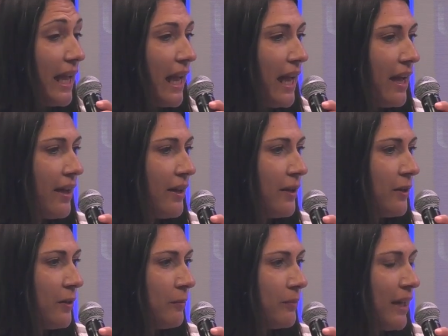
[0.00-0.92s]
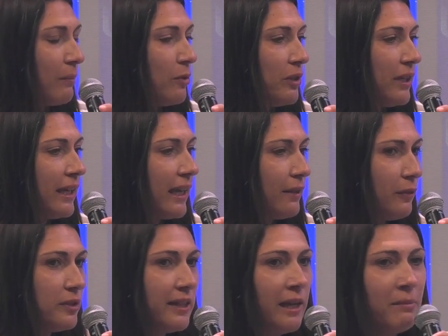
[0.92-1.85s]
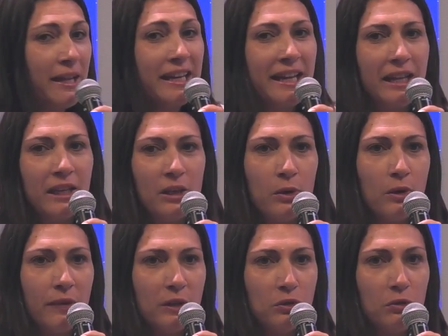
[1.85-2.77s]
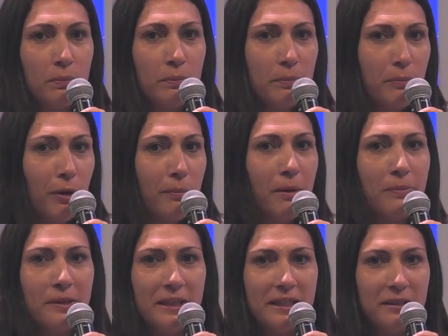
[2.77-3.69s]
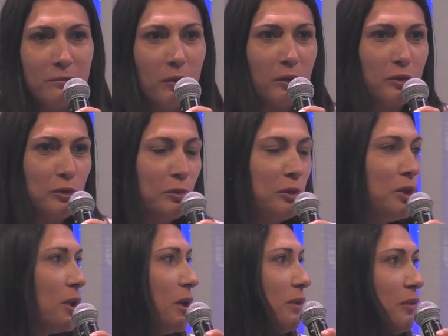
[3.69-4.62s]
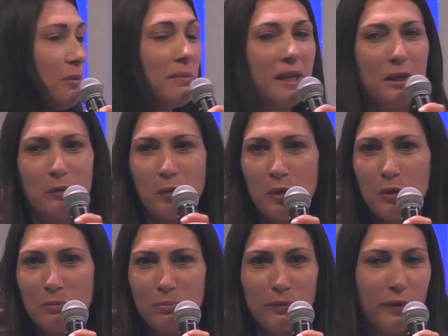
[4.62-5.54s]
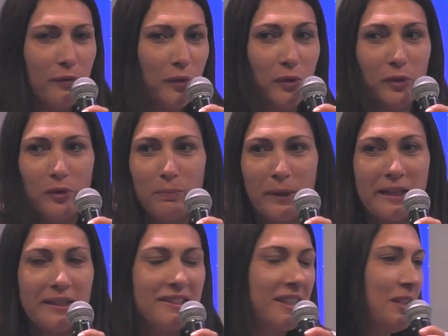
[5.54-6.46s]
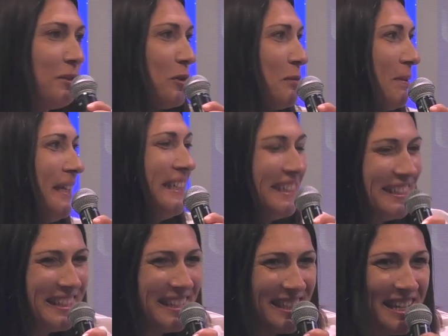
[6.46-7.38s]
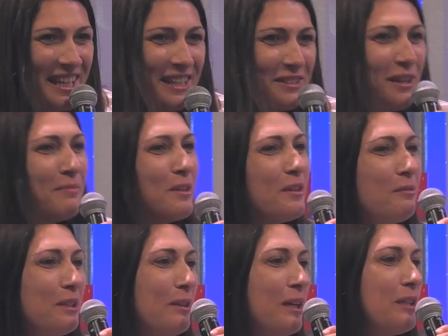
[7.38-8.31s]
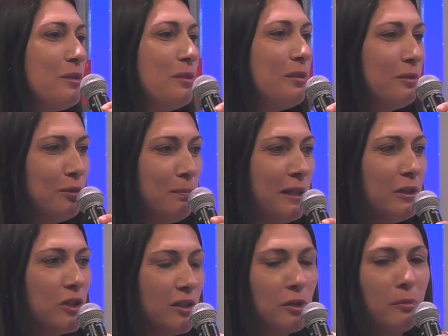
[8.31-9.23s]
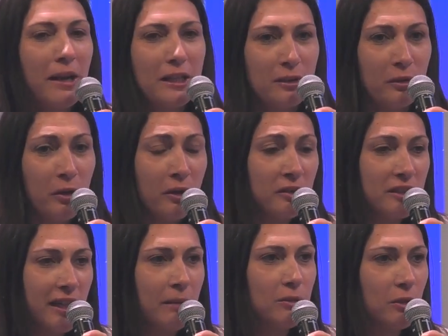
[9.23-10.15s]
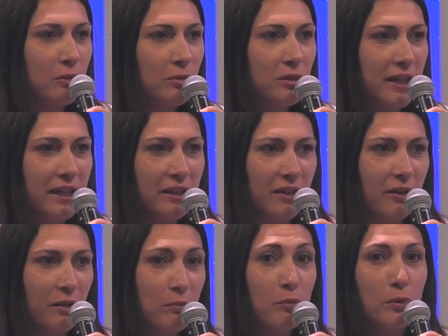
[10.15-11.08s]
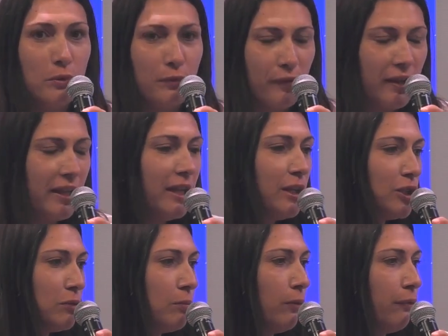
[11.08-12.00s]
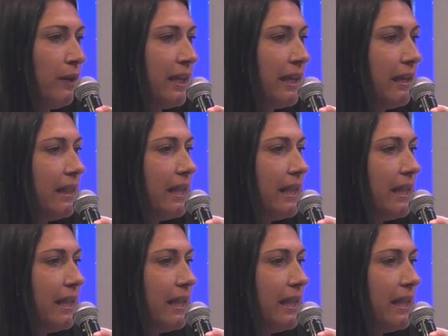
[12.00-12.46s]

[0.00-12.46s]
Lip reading: I'm looking at the time, and I know that you probably want to join the main room for the Prince Guillaume. So we're going to be just right on time so you can move smoothly.